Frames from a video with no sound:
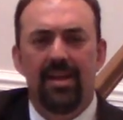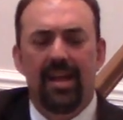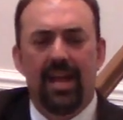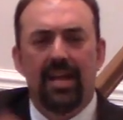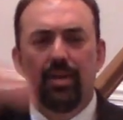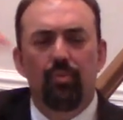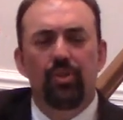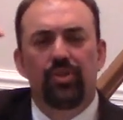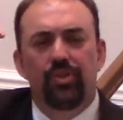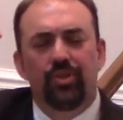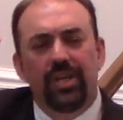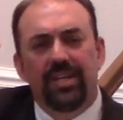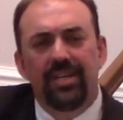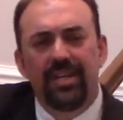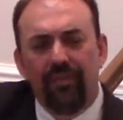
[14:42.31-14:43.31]
And it was
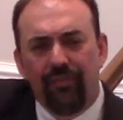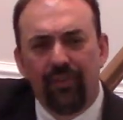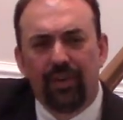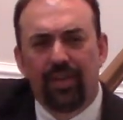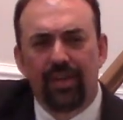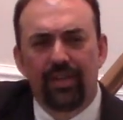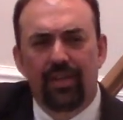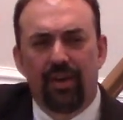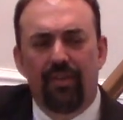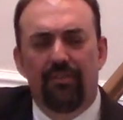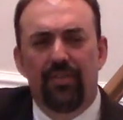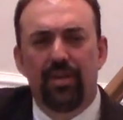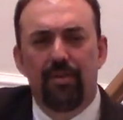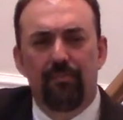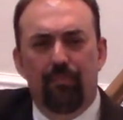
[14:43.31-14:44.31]
significant
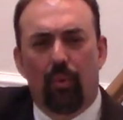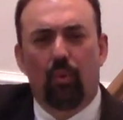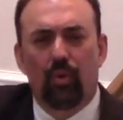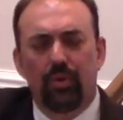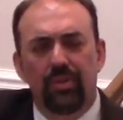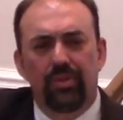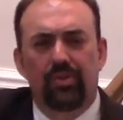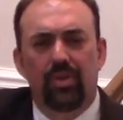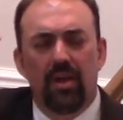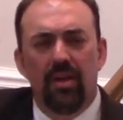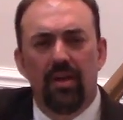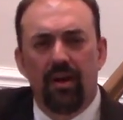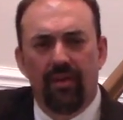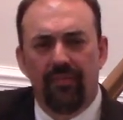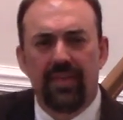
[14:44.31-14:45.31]
of the
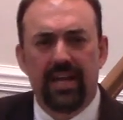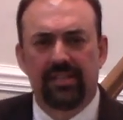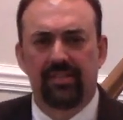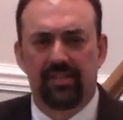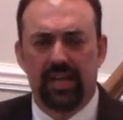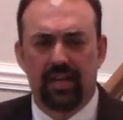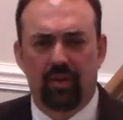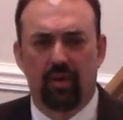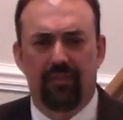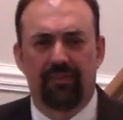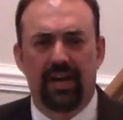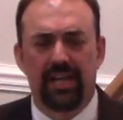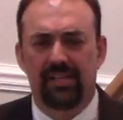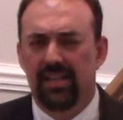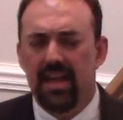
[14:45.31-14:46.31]
importance of that
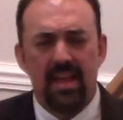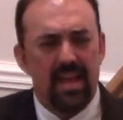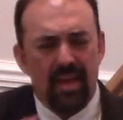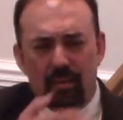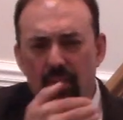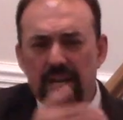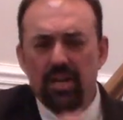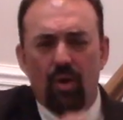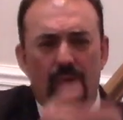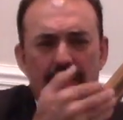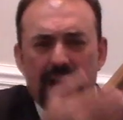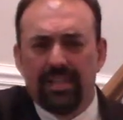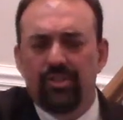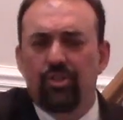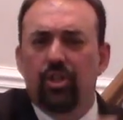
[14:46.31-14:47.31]
sacrifice. And we know
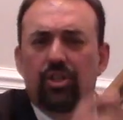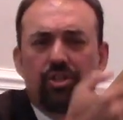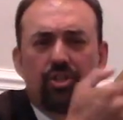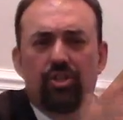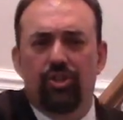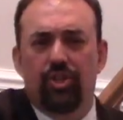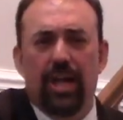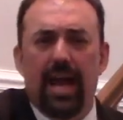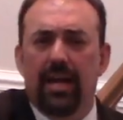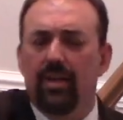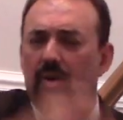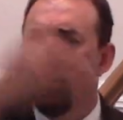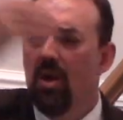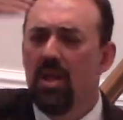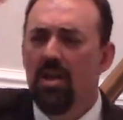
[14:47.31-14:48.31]
that's just a
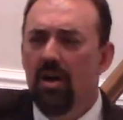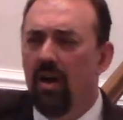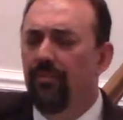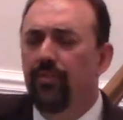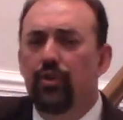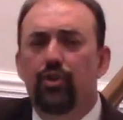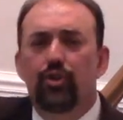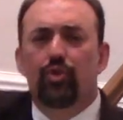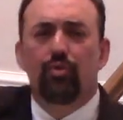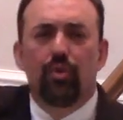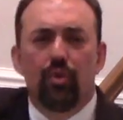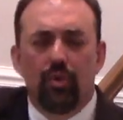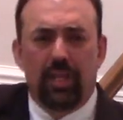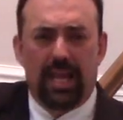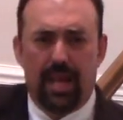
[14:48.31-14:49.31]
shadow of the
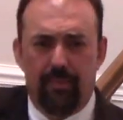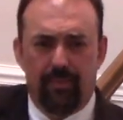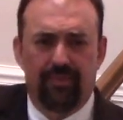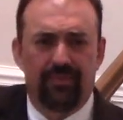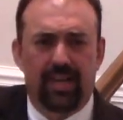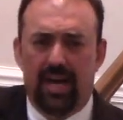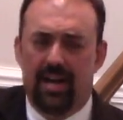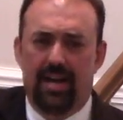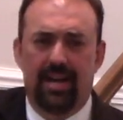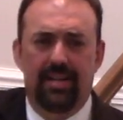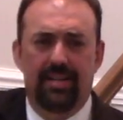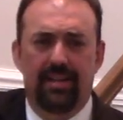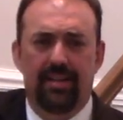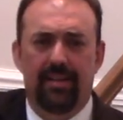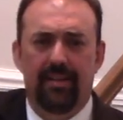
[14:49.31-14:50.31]
true Lamb of
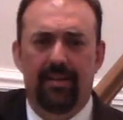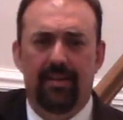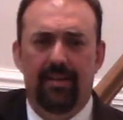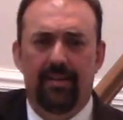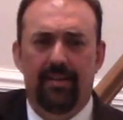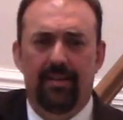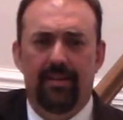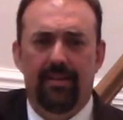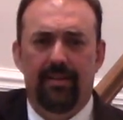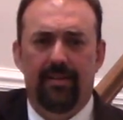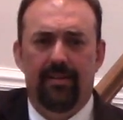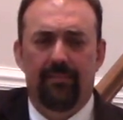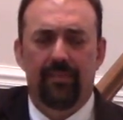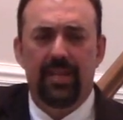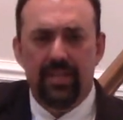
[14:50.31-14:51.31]
God
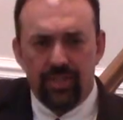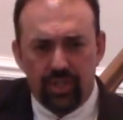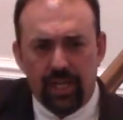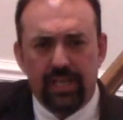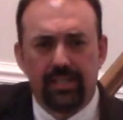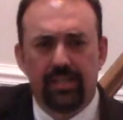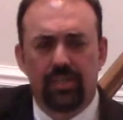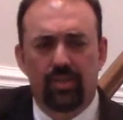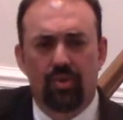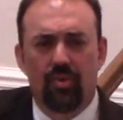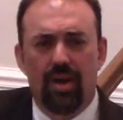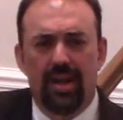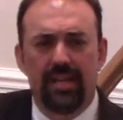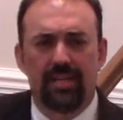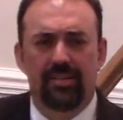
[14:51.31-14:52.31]
in Jesus
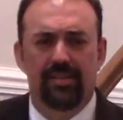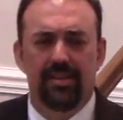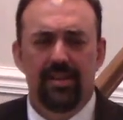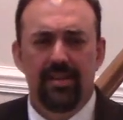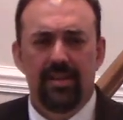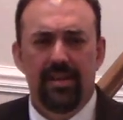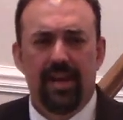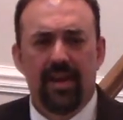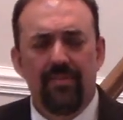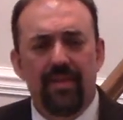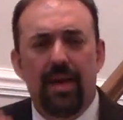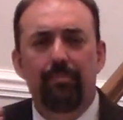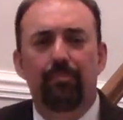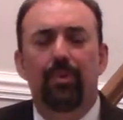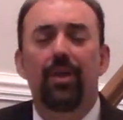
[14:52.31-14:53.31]
Christ.
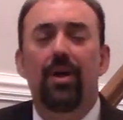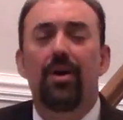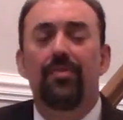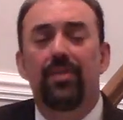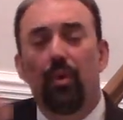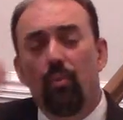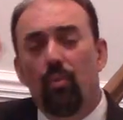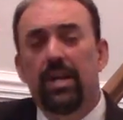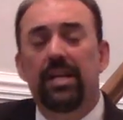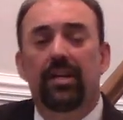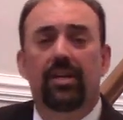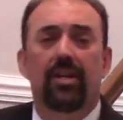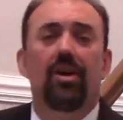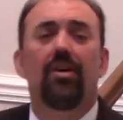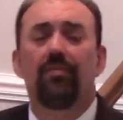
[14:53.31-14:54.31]
And that blood that when
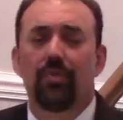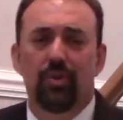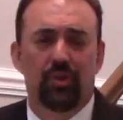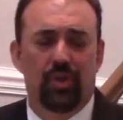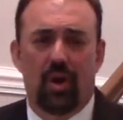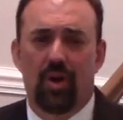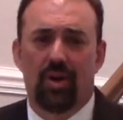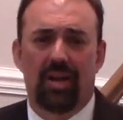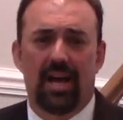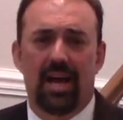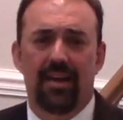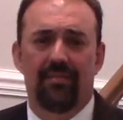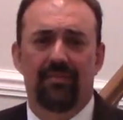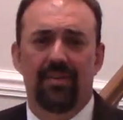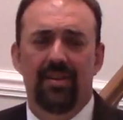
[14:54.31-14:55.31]
it covers our
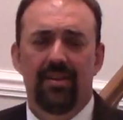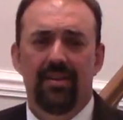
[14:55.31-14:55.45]
life,